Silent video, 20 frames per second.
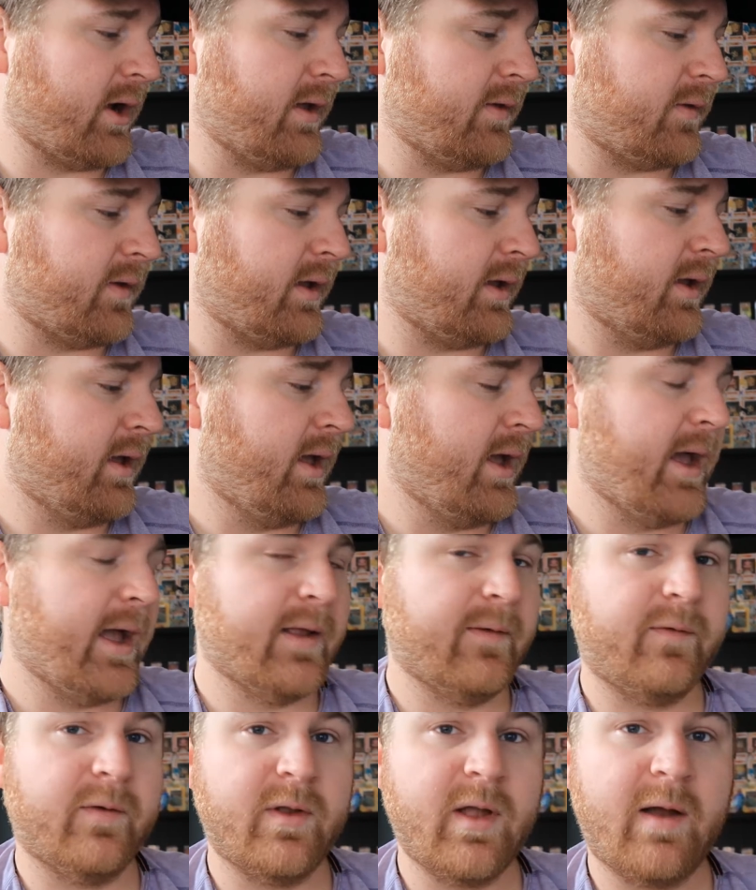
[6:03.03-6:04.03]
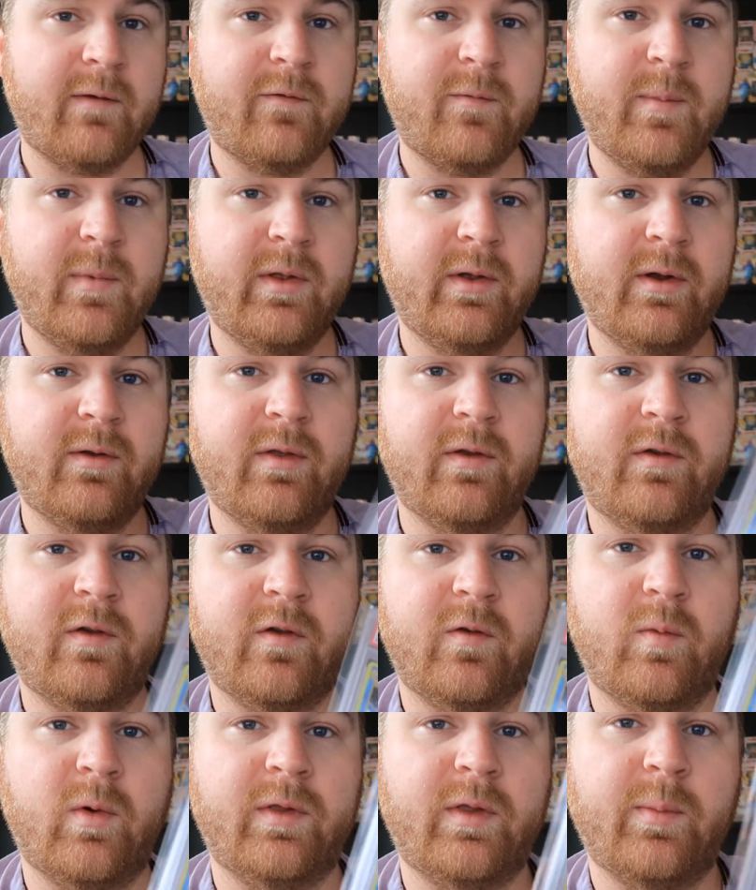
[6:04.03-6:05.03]
crazy. And if you're not familiar, this
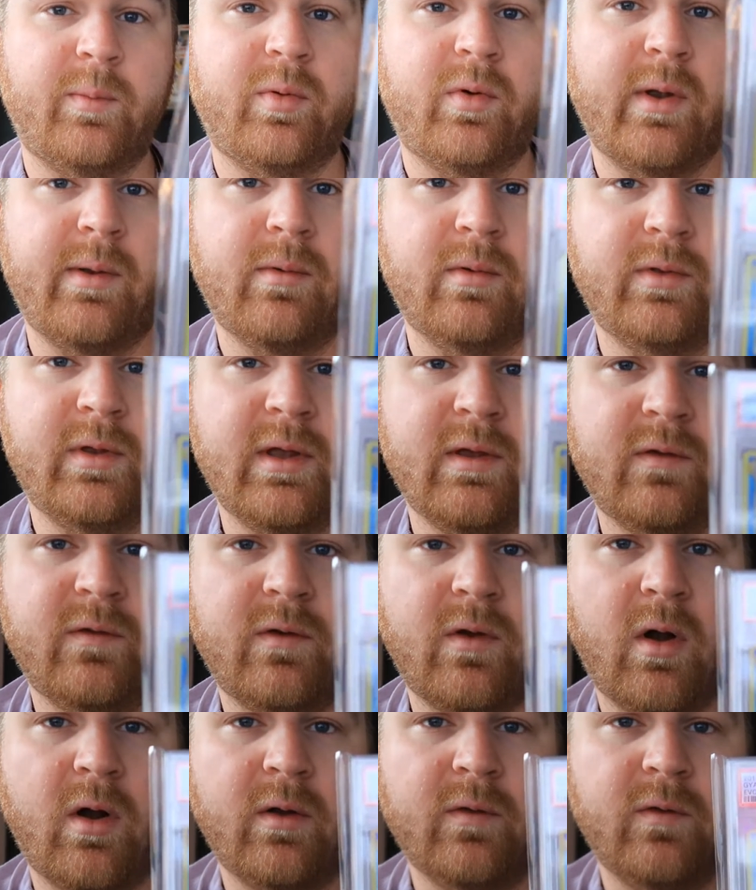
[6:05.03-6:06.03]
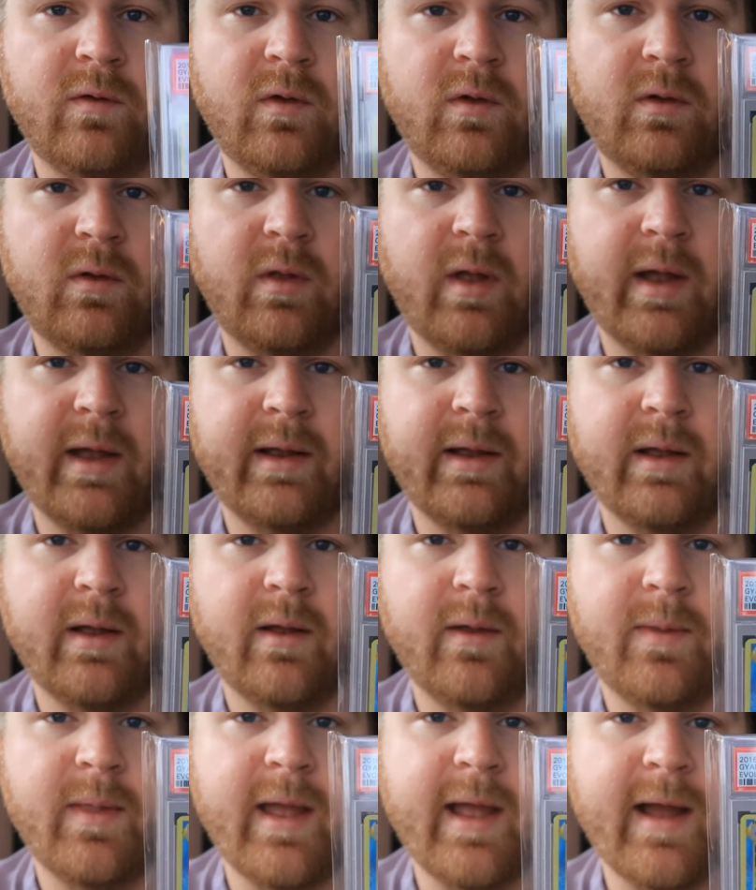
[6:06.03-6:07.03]
is what the pre-release cards look like.
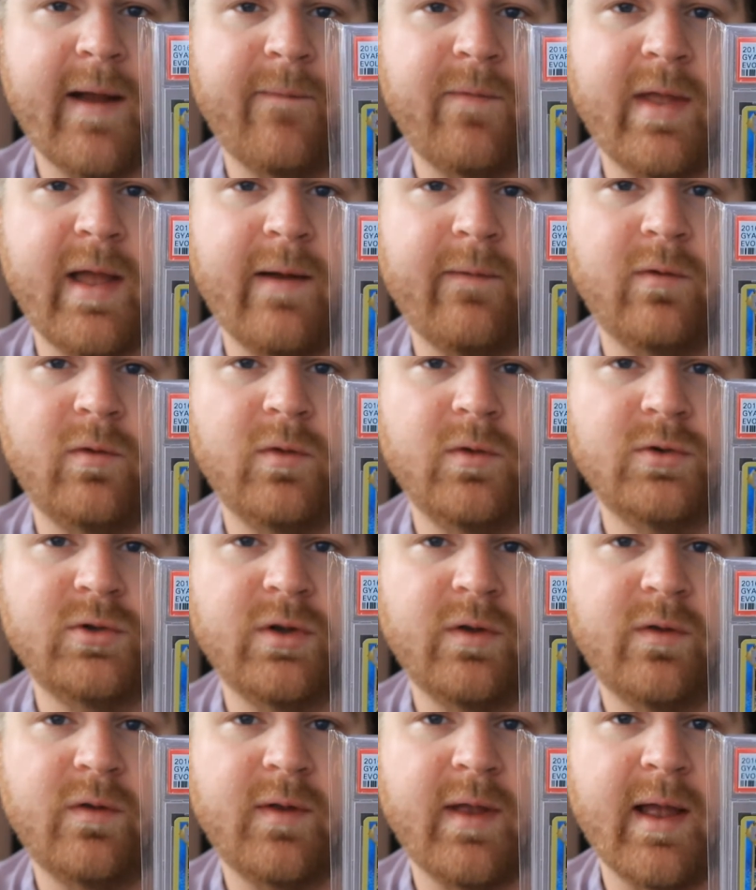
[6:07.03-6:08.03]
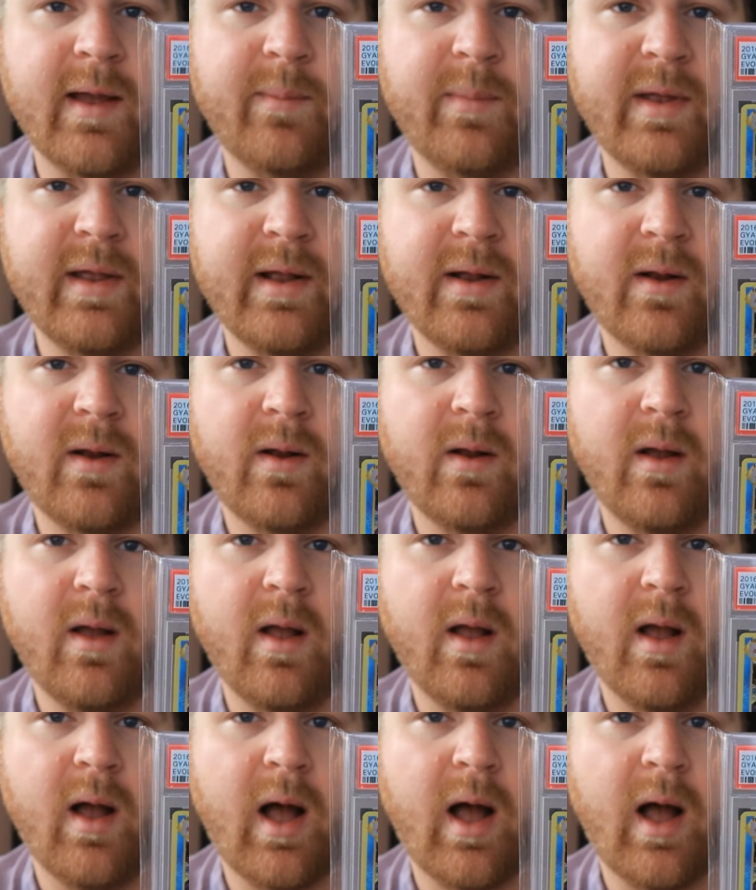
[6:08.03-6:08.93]
They have the Evolution stamp here.